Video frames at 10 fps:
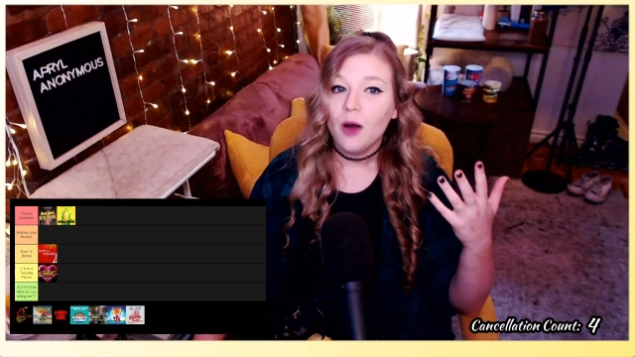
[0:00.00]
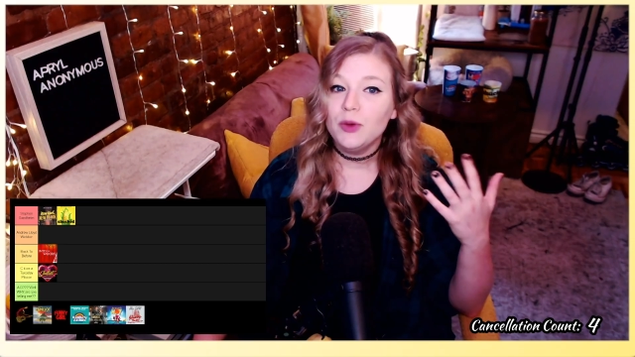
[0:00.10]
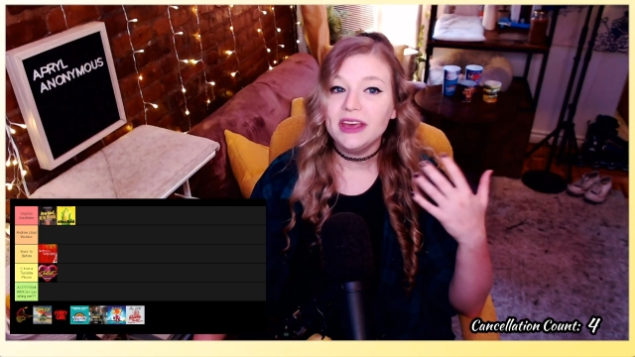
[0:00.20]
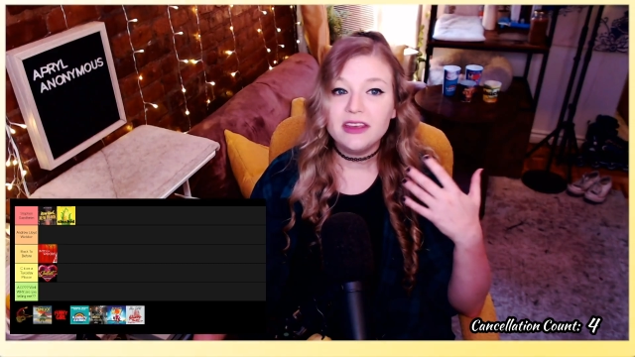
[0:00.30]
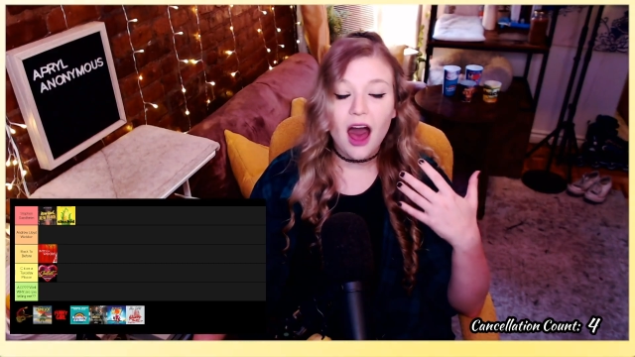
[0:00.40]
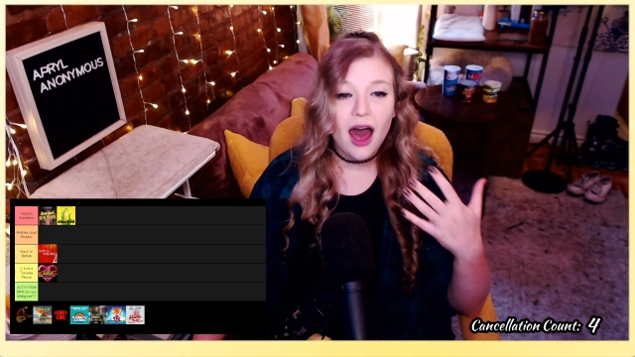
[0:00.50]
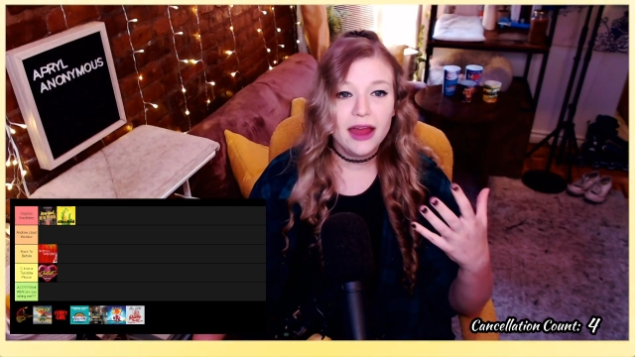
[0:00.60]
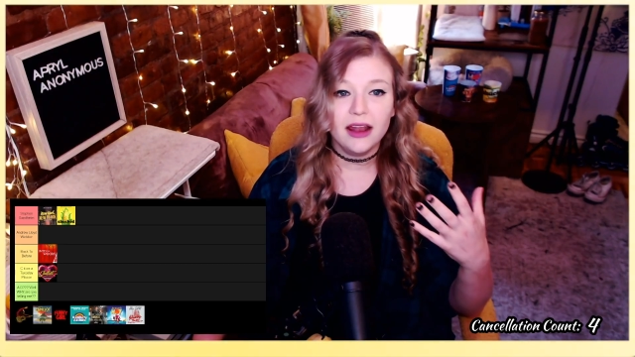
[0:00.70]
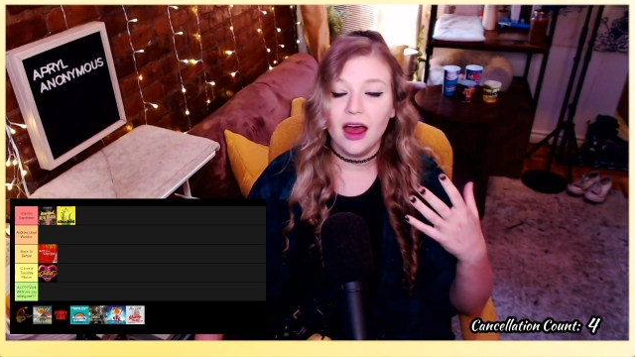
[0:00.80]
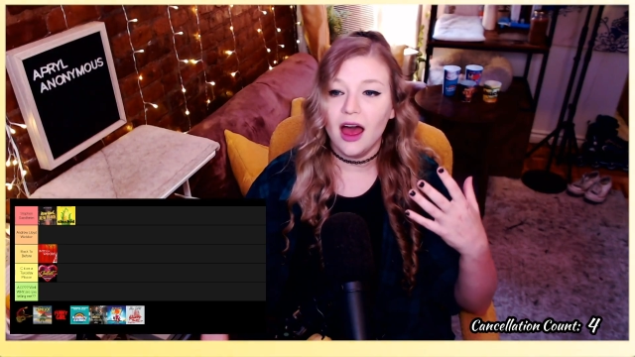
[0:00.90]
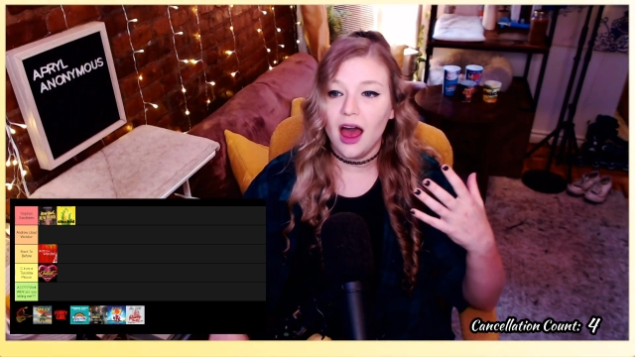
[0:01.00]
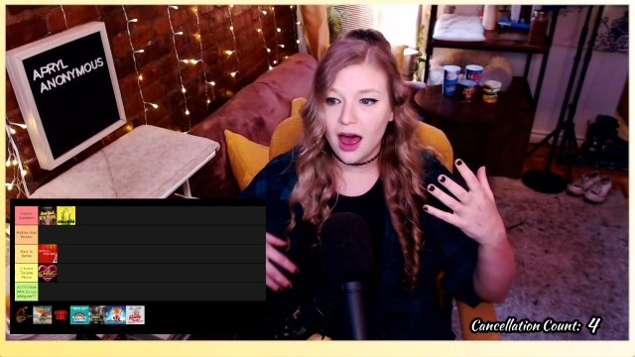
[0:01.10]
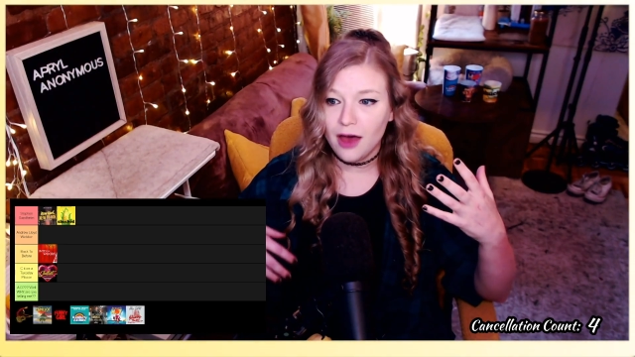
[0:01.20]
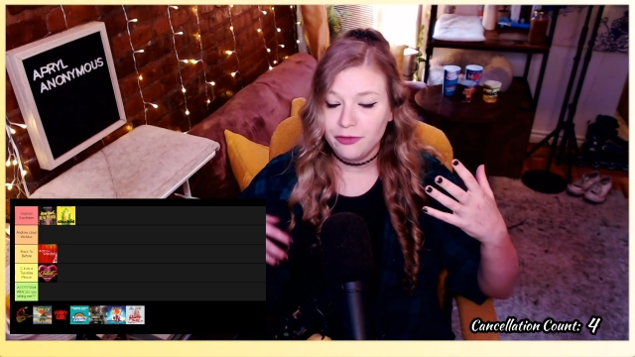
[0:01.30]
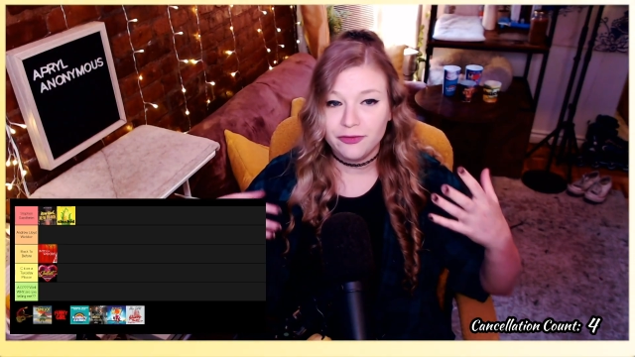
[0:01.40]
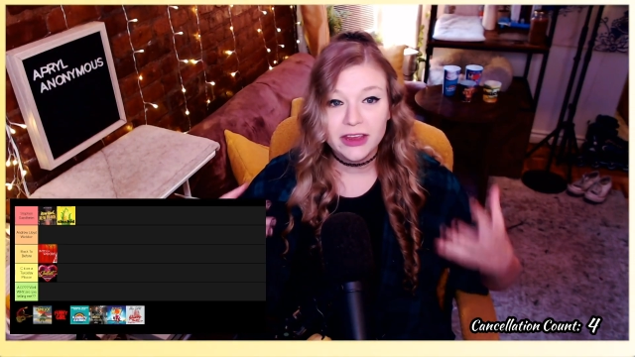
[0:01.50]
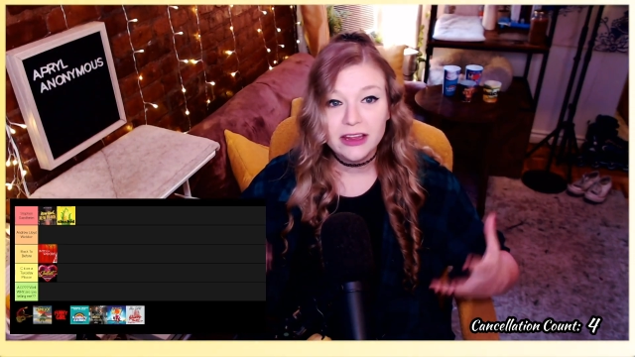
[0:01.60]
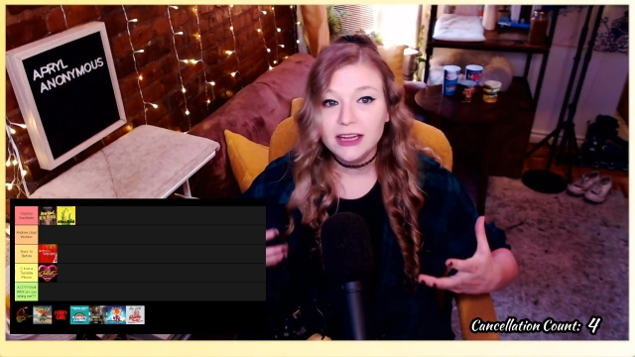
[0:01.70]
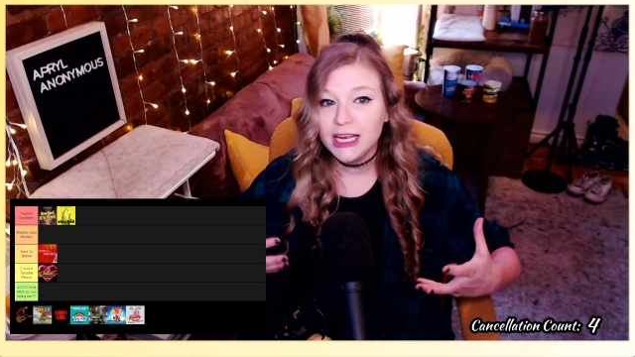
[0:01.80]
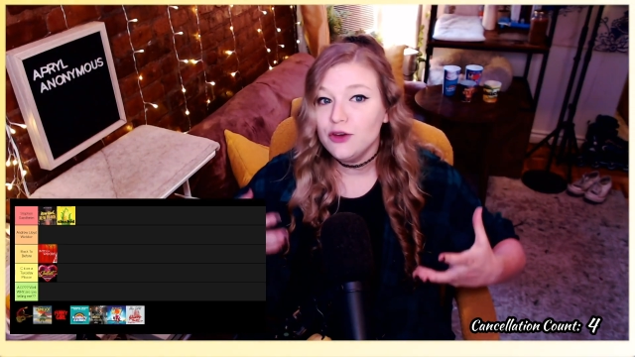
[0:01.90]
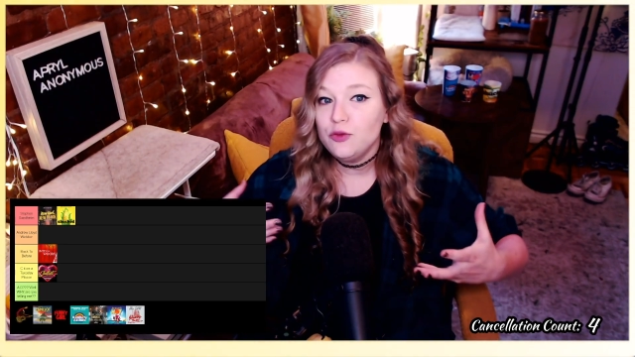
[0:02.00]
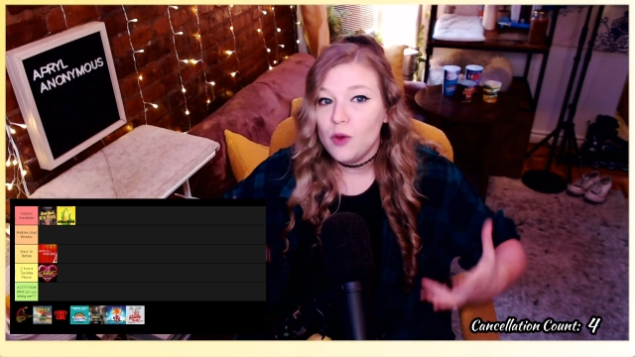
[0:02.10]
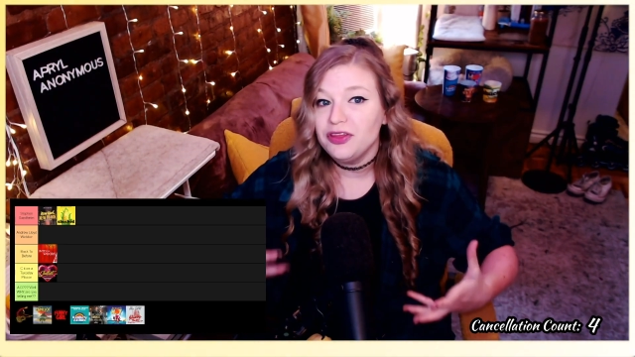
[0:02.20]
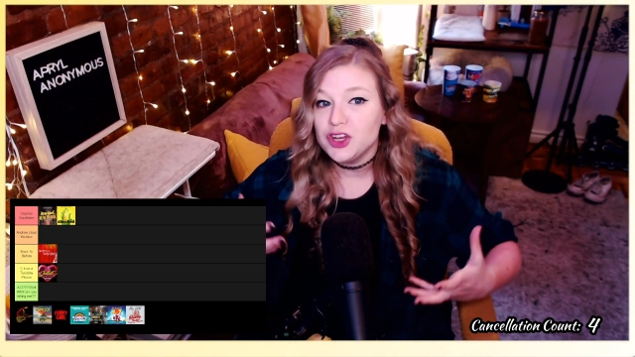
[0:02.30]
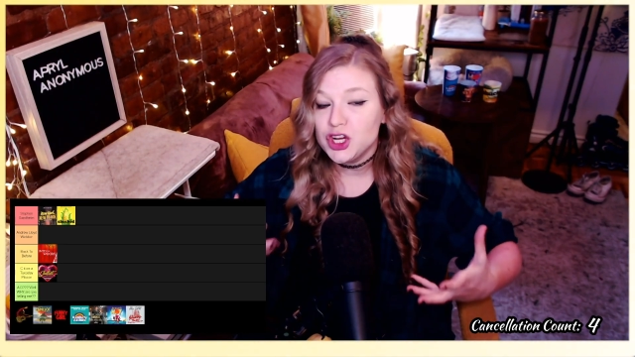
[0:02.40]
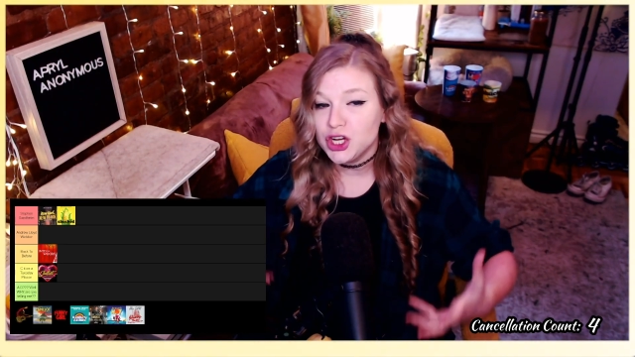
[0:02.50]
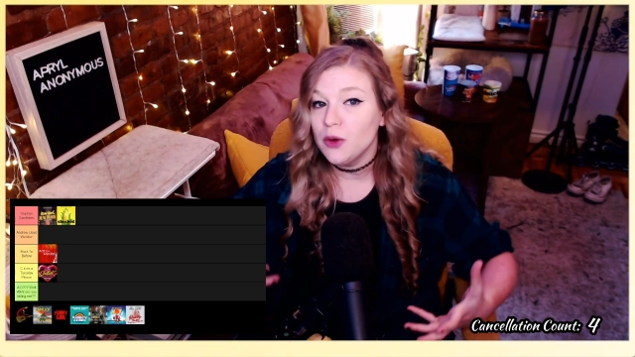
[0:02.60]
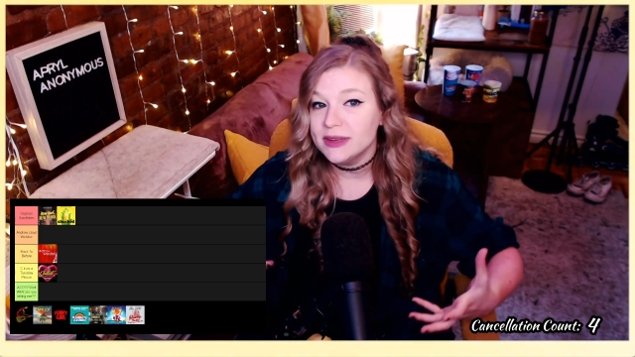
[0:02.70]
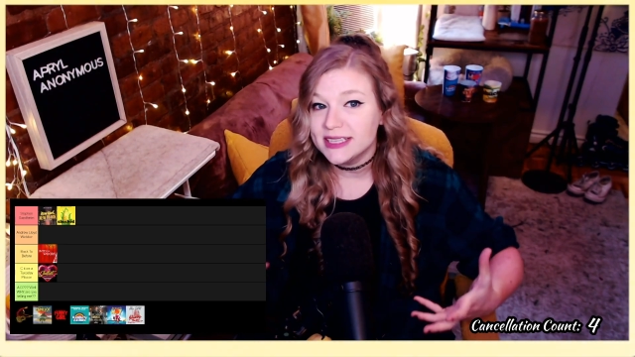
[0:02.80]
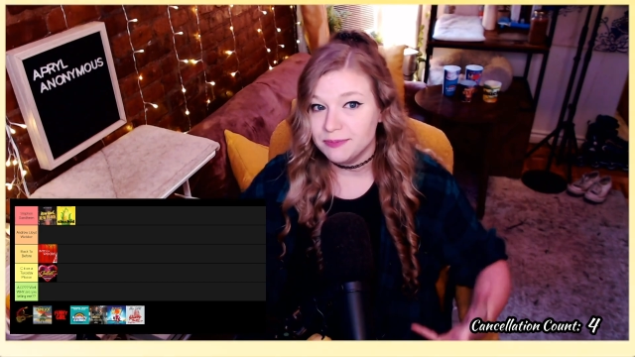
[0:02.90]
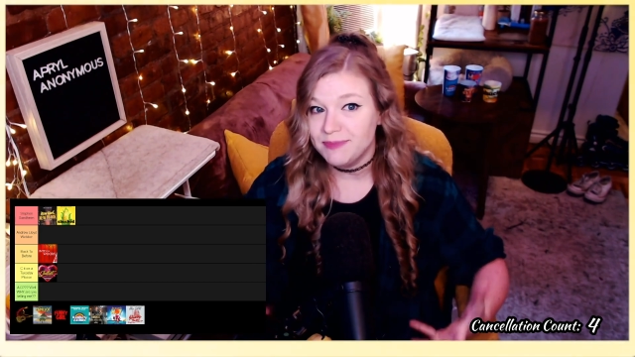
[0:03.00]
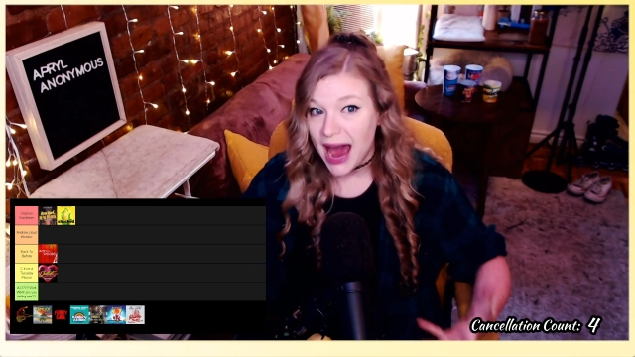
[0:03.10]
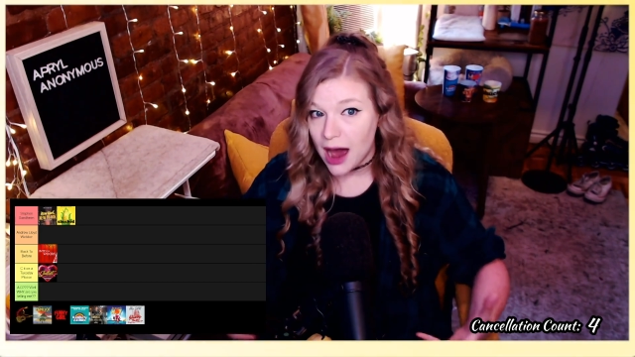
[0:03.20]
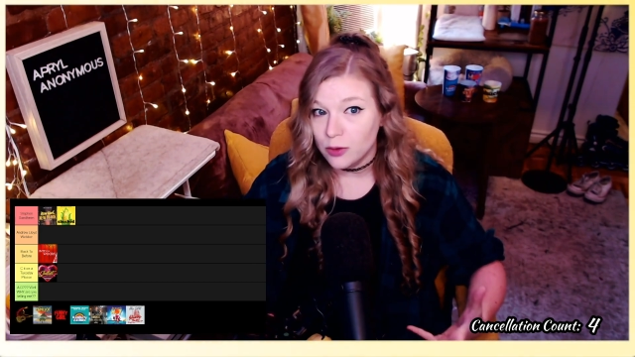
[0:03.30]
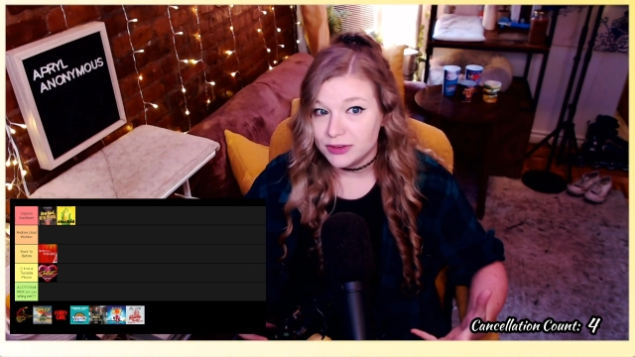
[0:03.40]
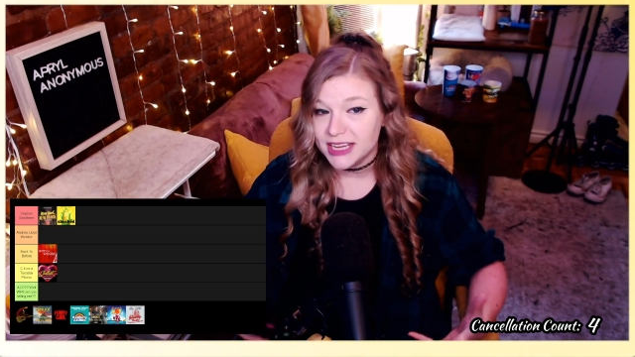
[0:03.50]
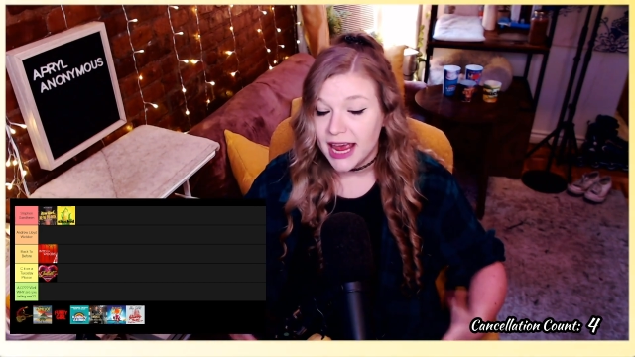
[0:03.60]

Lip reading: We got a feeling of what the show is about.